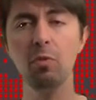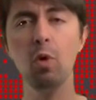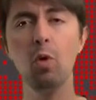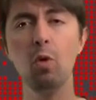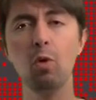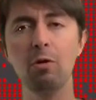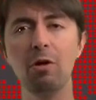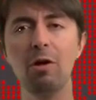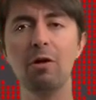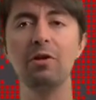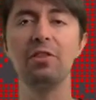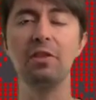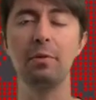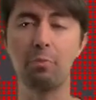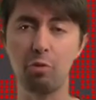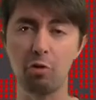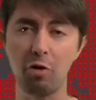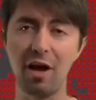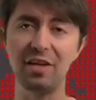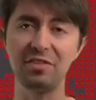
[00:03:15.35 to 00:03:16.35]
or are in the
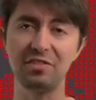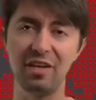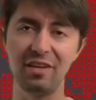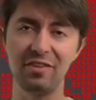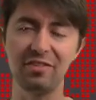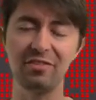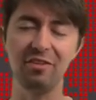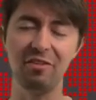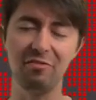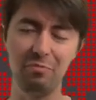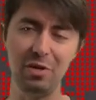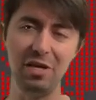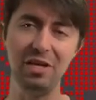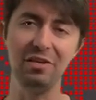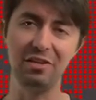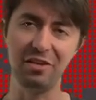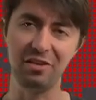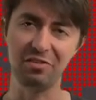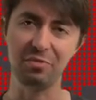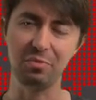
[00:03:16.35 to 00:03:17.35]
process of
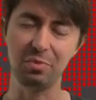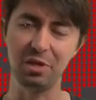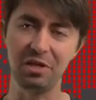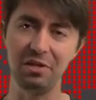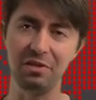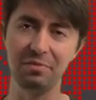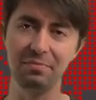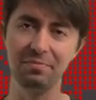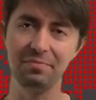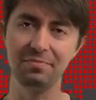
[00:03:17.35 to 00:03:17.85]
being disciplined.